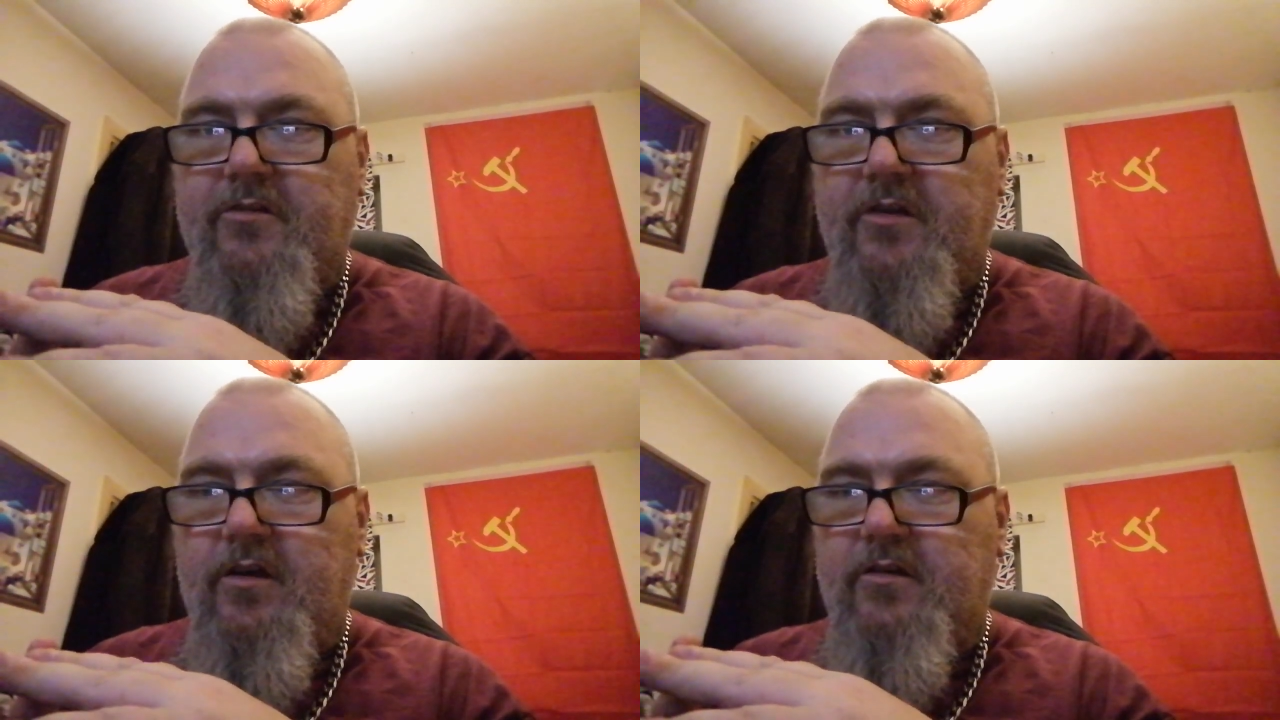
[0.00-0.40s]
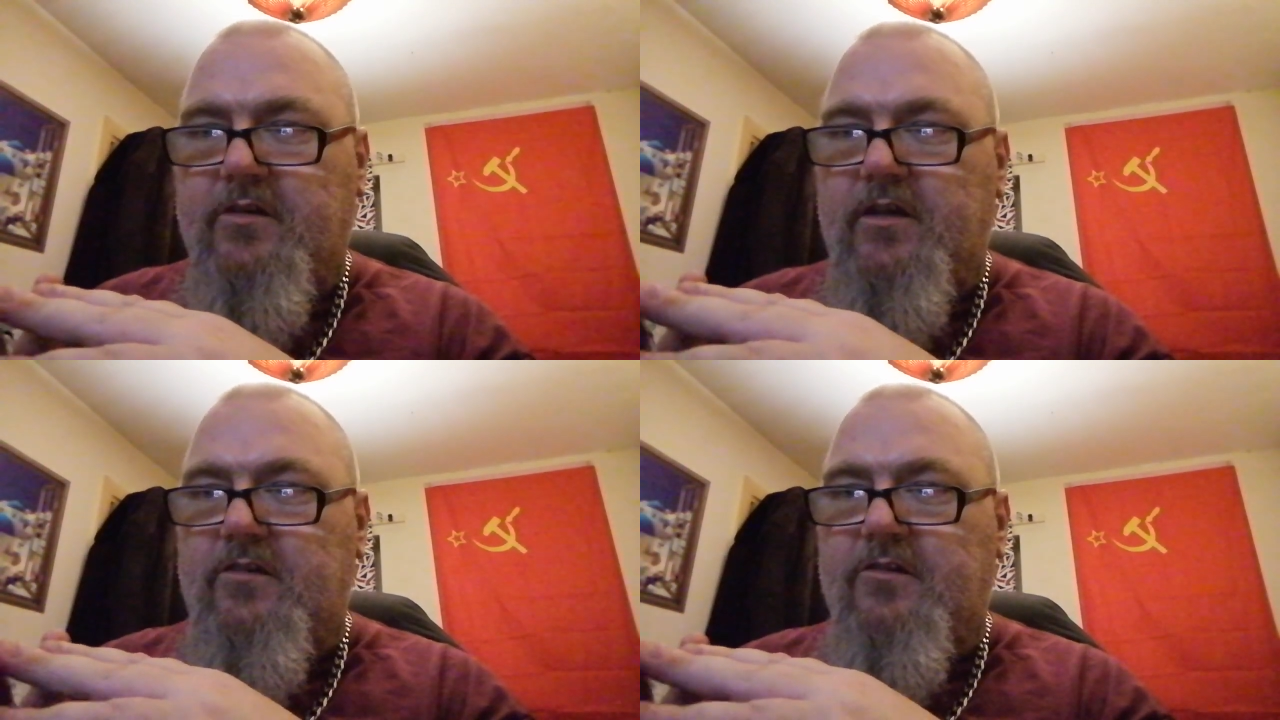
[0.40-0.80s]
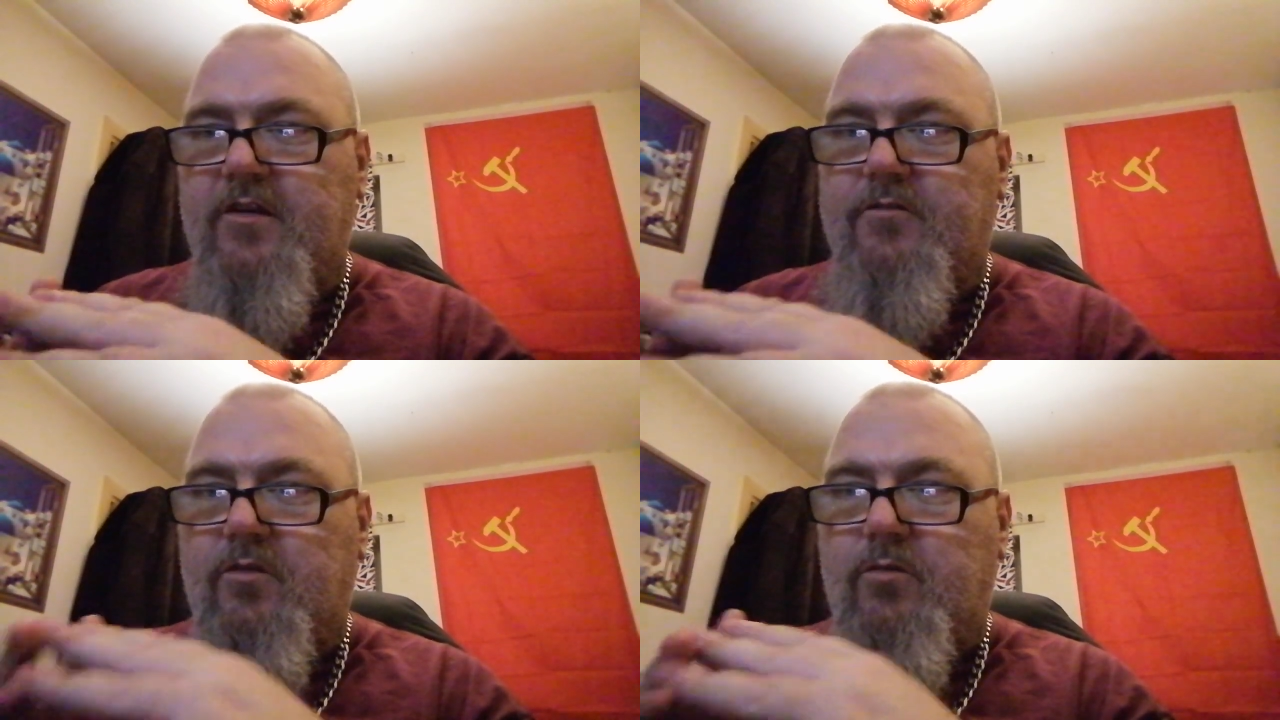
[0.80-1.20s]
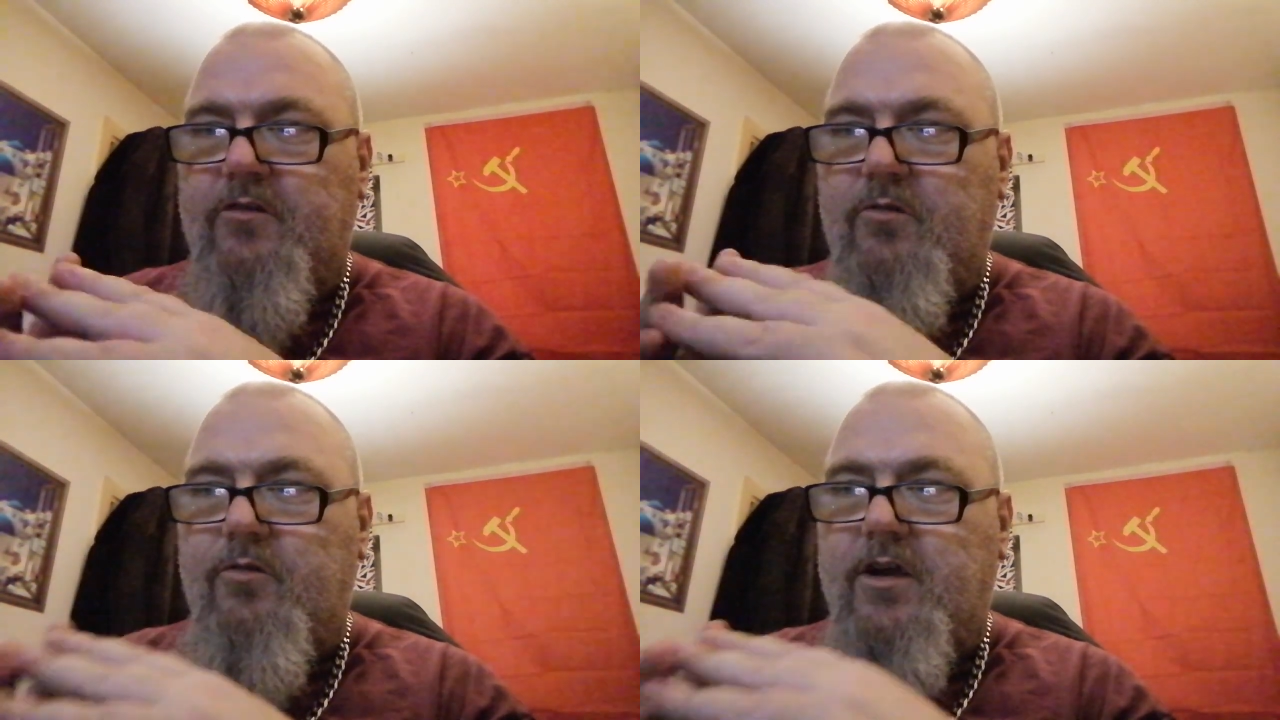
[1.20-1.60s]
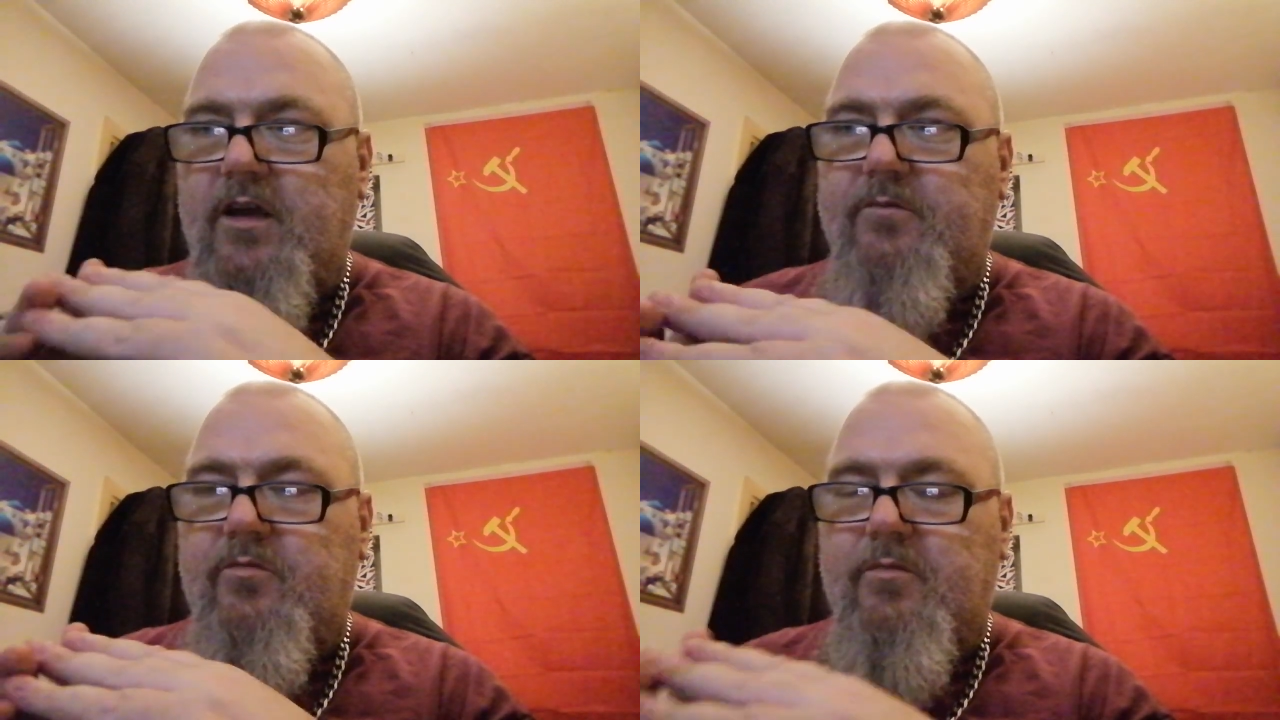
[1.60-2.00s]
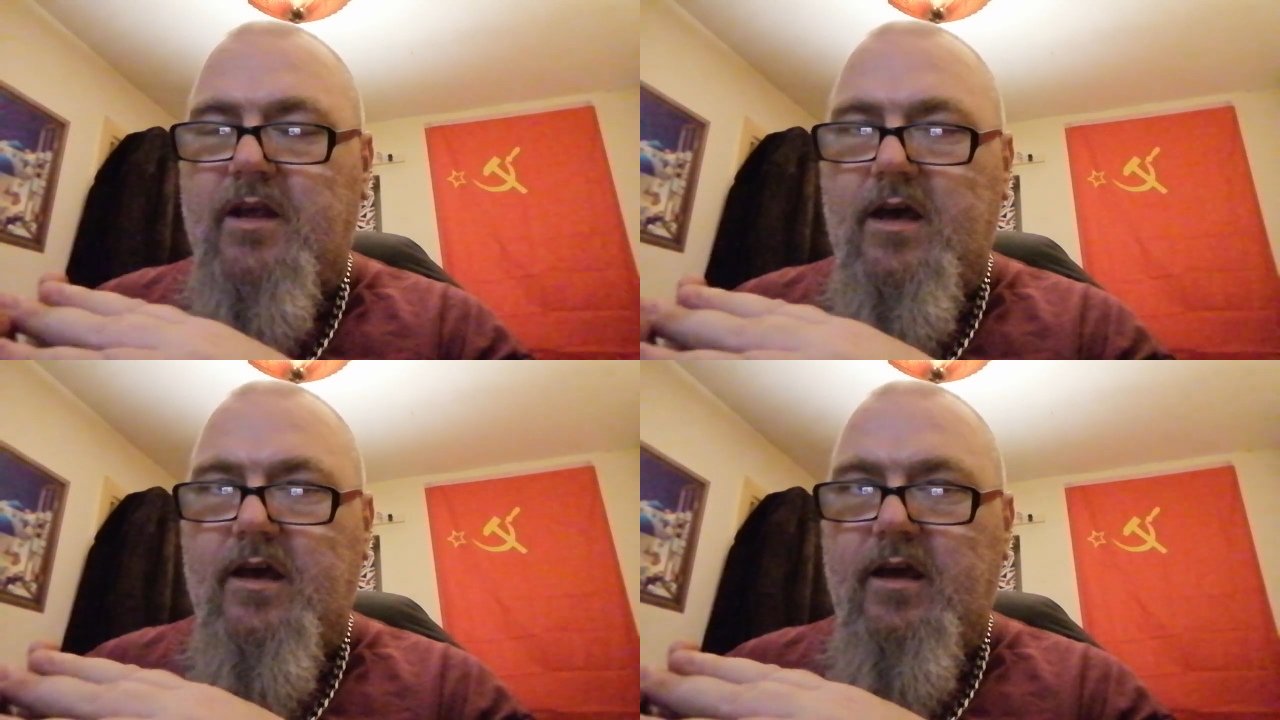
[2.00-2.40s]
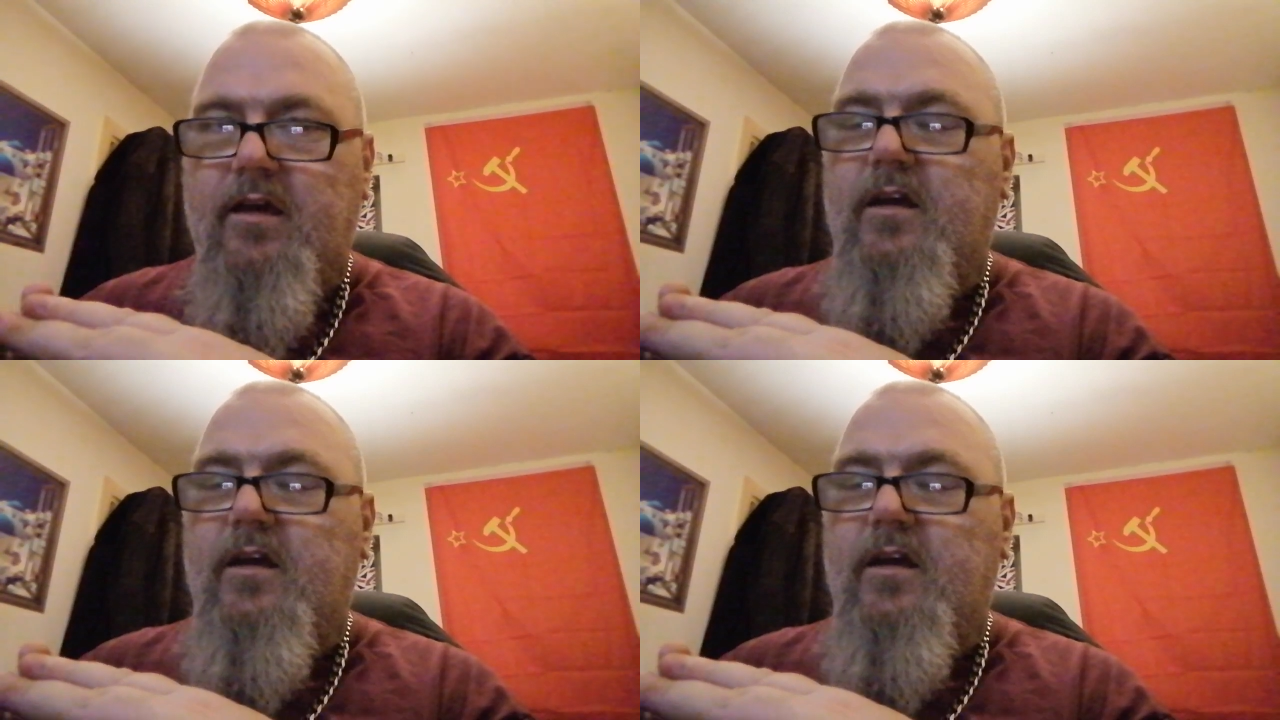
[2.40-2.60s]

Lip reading: Thursdays, except for the ones I want to keep from that,